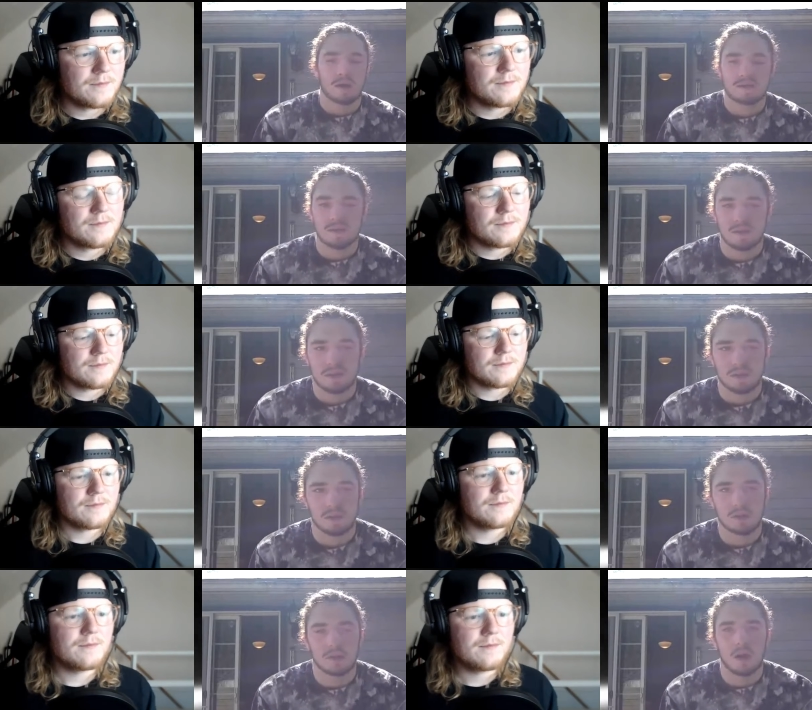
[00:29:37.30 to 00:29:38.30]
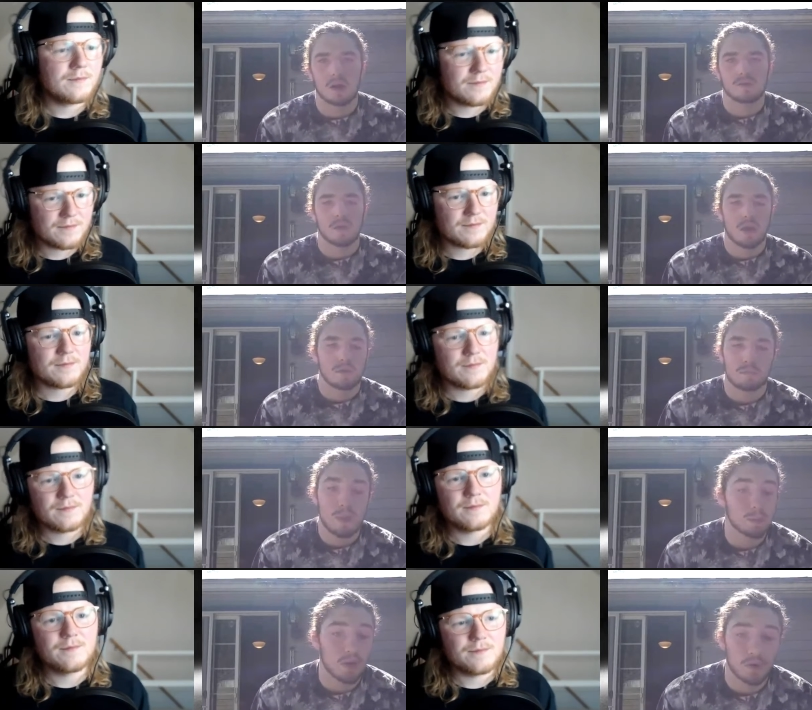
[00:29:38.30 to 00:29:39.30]
Speaker 1: the boxing and uh, hey,
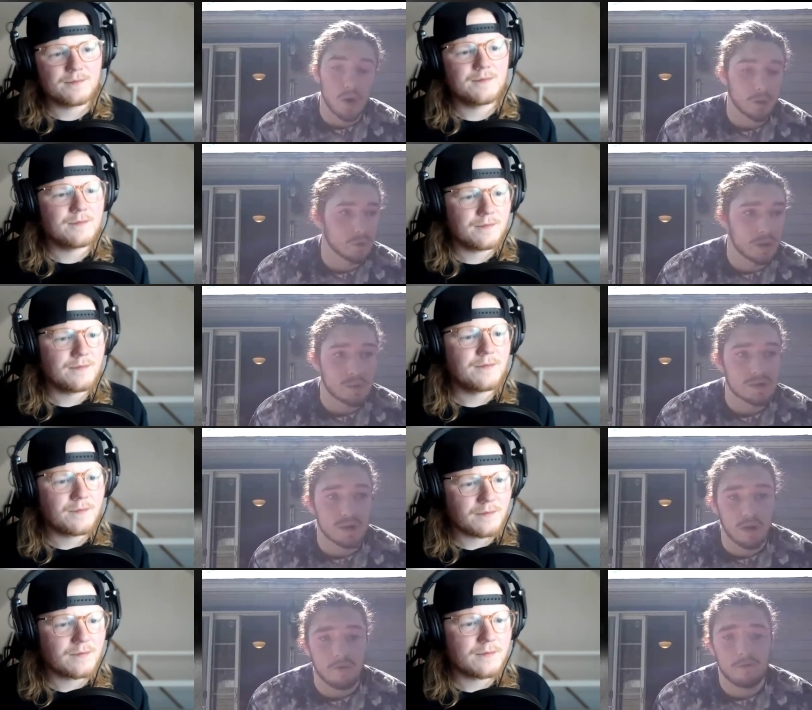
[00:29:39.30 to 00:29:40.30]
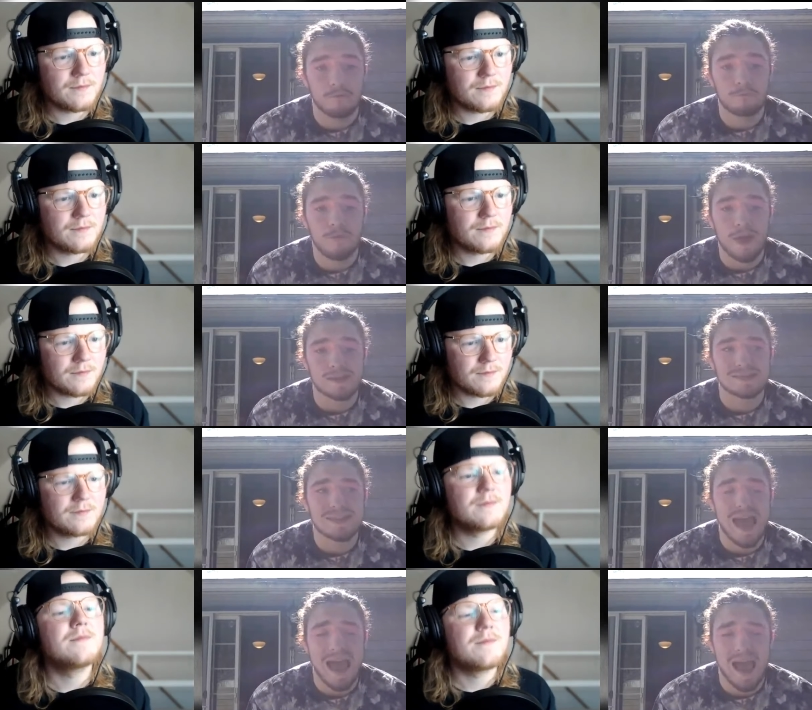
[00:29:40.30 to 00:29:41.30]
people don't know, dude. He was a
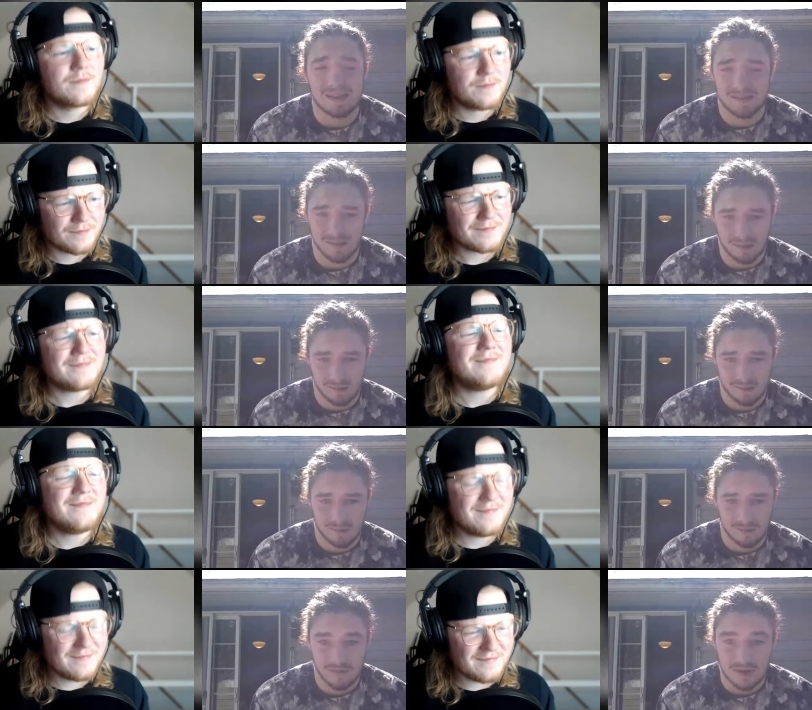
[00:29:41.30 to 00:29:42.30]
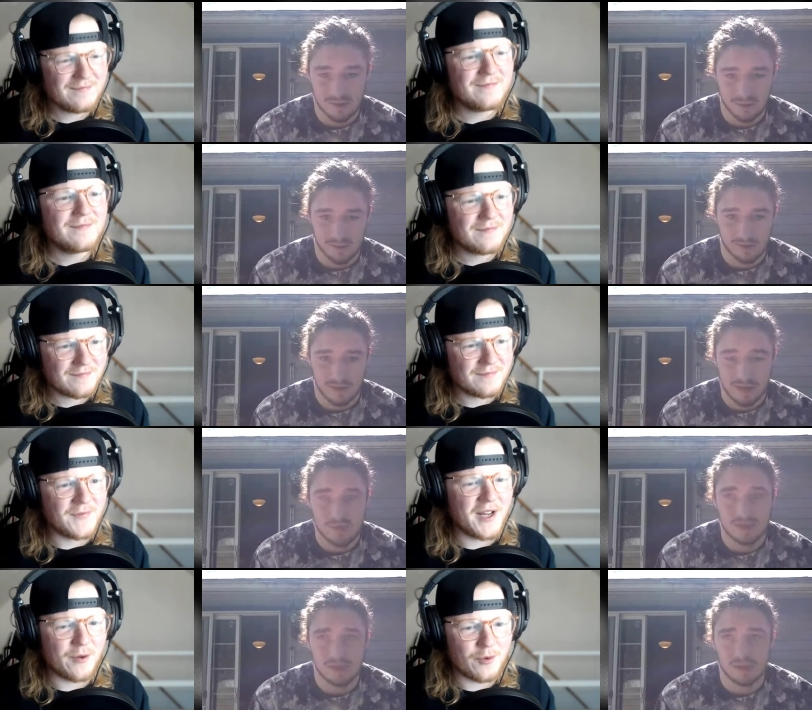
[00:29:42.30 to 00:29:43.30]
fantastic wrestler.
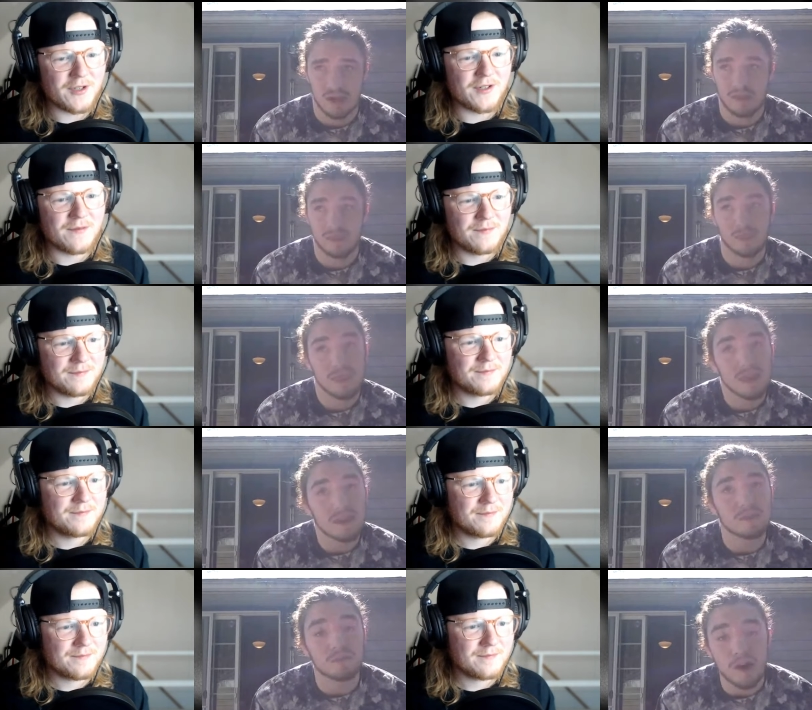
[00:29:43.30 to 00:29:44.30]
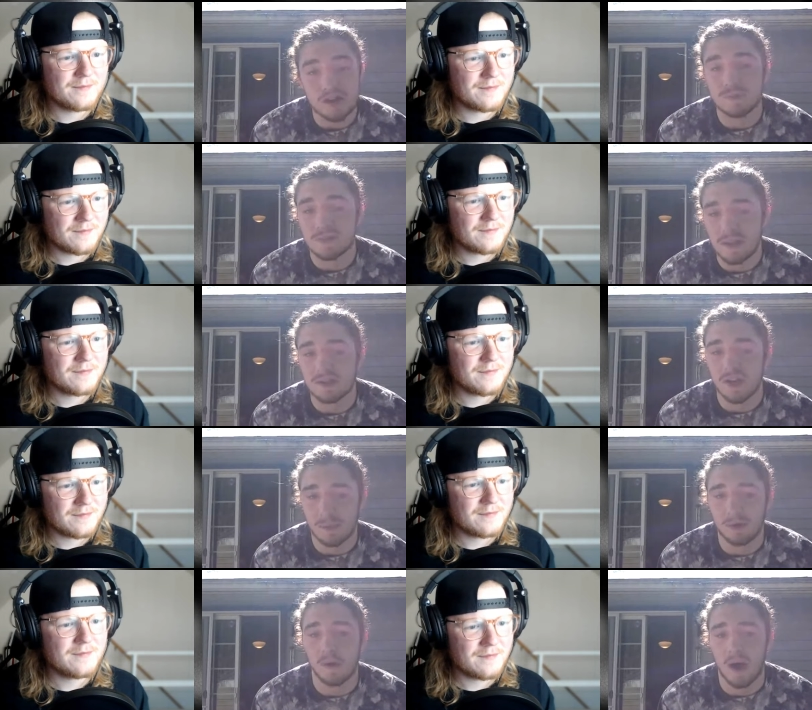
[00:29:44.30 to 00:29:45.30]
Speaker 2: He yeah, was he a, was.
Speaker 1: think a freshman state
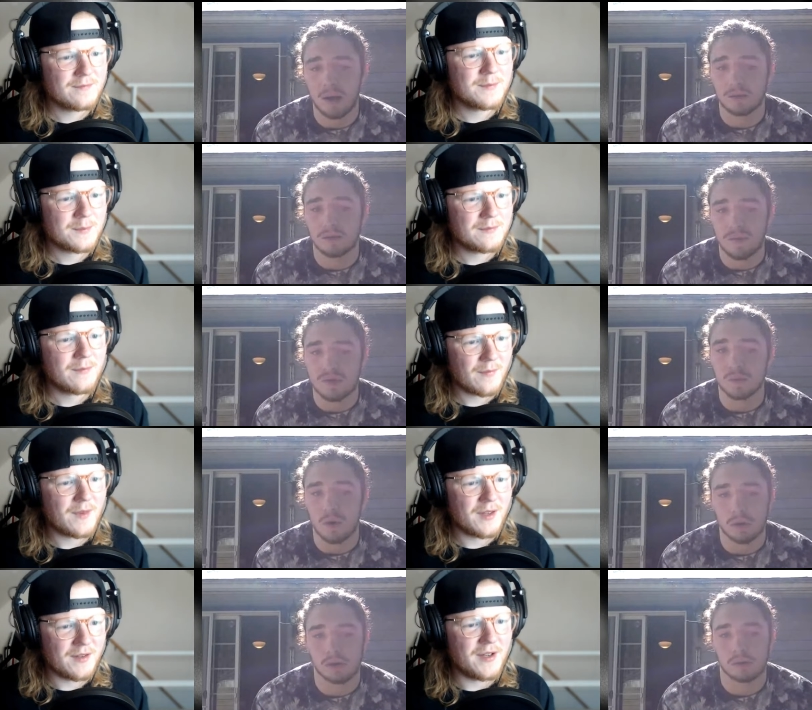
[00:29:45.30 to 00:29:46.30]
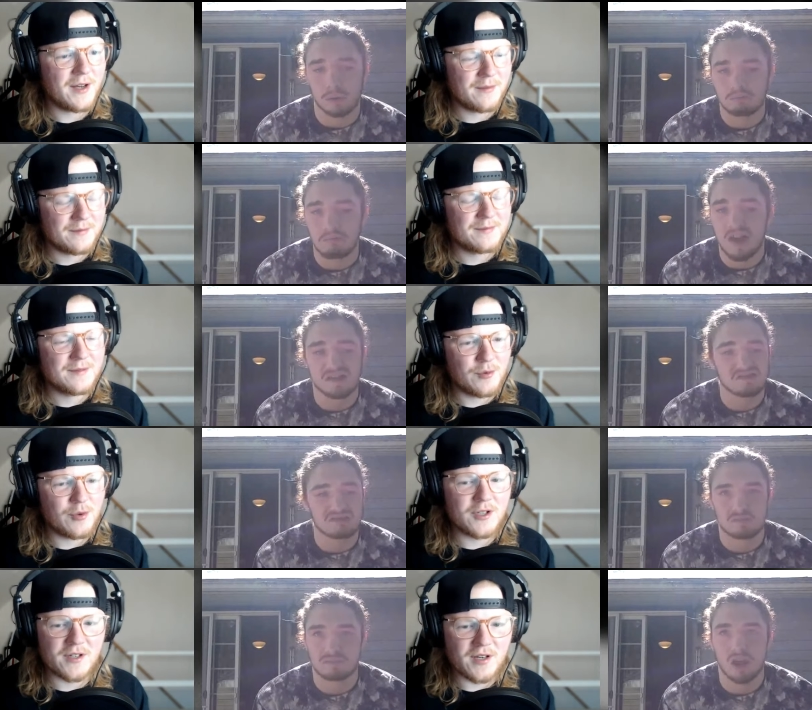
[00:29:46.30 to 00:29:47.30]
champ in Ohio Division One.
Speaker 2: Yeah, he
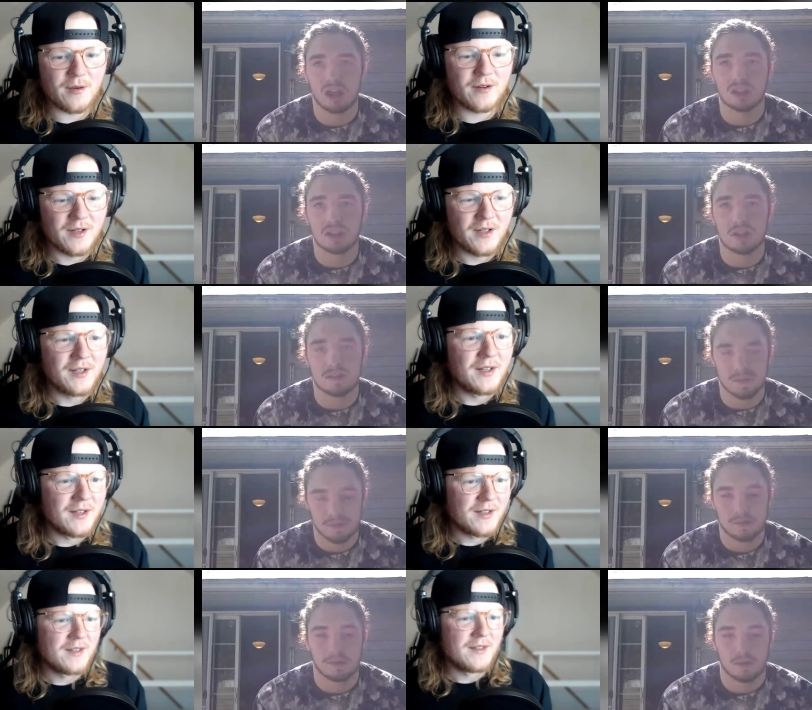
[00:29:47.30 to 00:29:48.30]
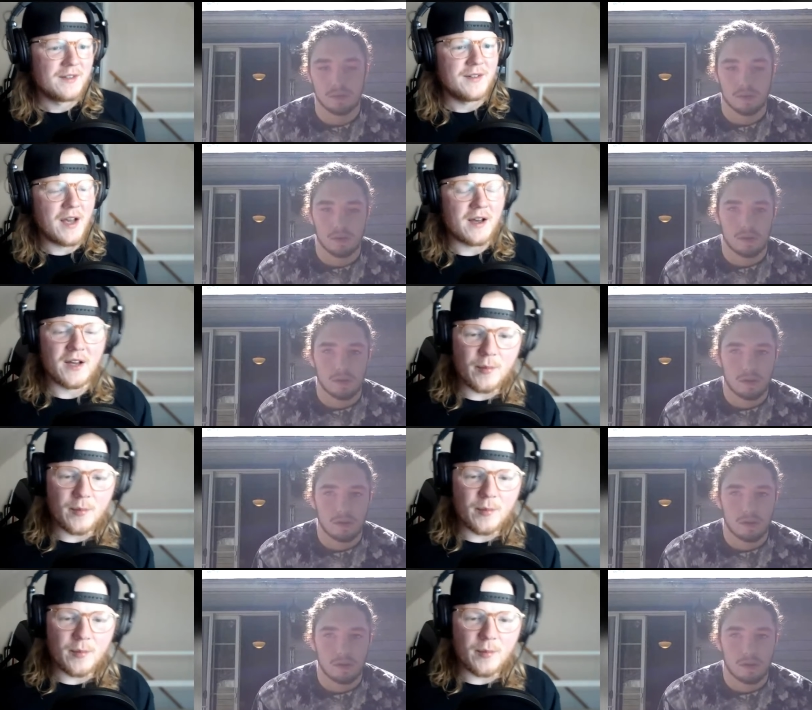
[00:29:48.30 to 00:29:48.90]
was hit. Yeah,